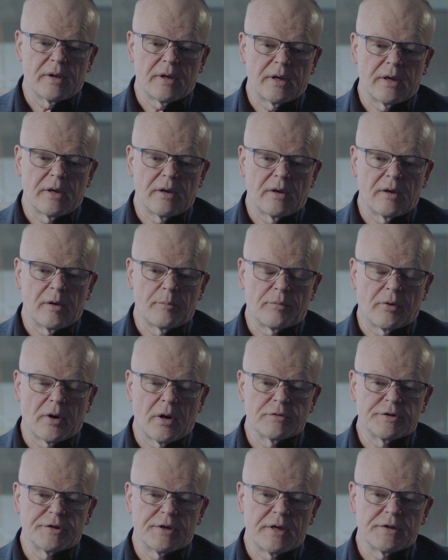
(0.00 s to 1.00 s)
a
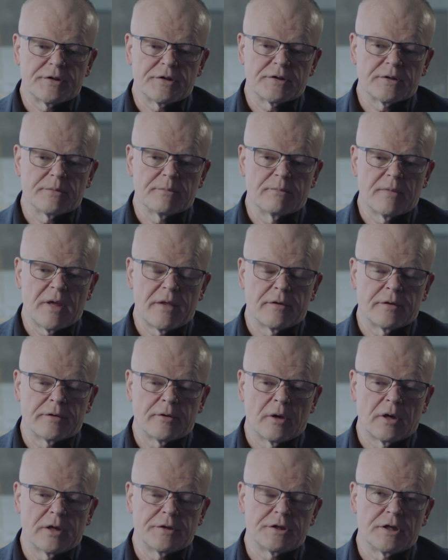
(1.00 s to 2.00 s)
process
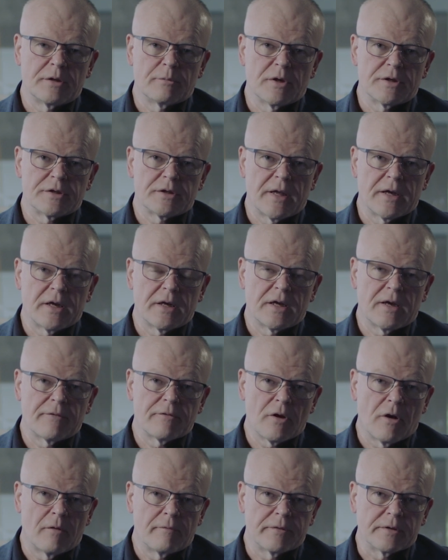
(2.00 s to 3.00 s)
methodology which they can have
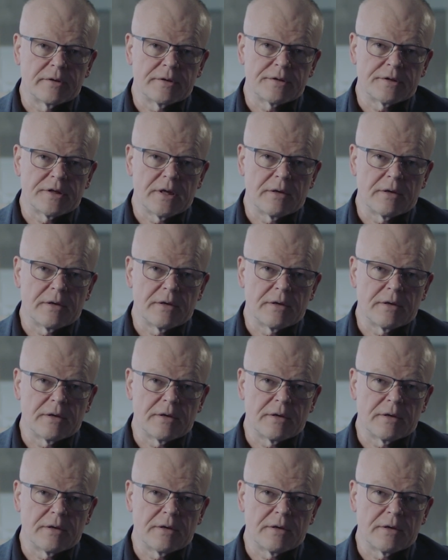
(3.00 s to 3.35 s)
confidence